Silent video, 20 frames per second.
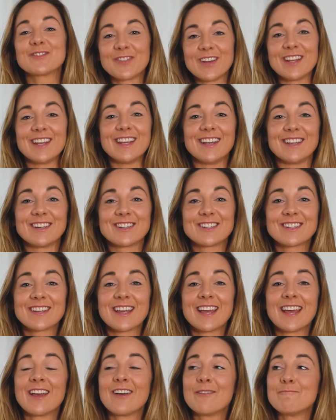finished
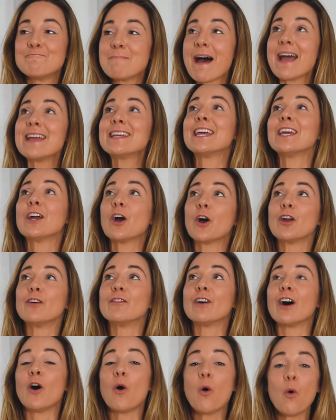making
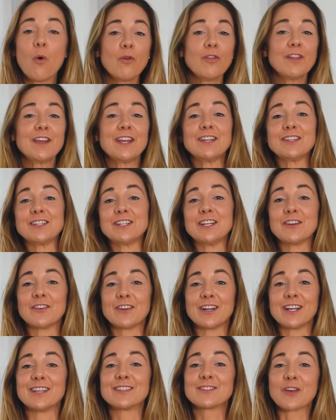over all the
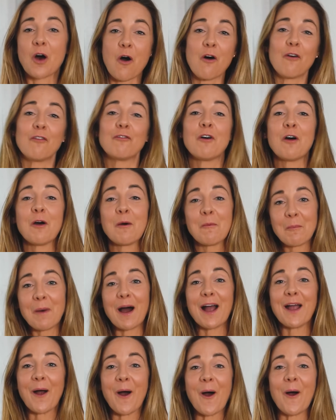interiors of
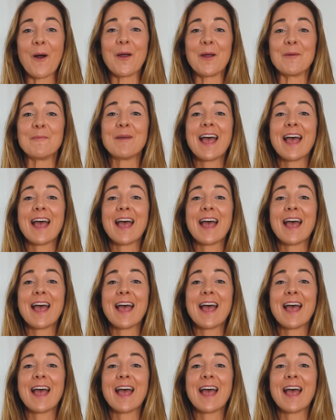my home.